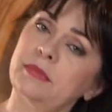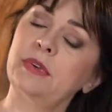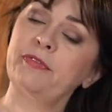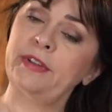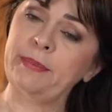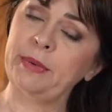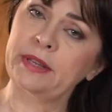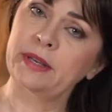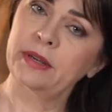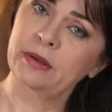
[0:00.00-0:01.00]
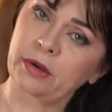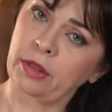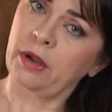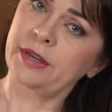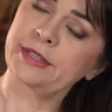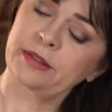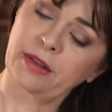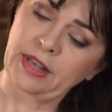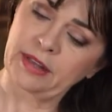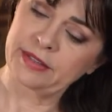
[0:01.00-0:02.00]
flip it or toss it
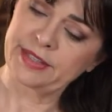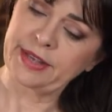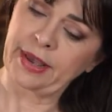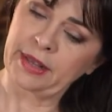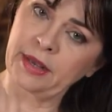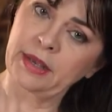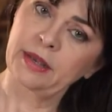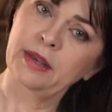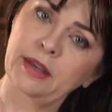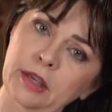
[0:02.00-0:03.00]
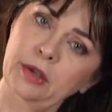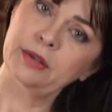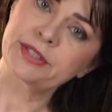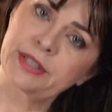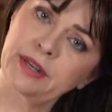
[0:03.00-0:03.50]
on the other side, you use the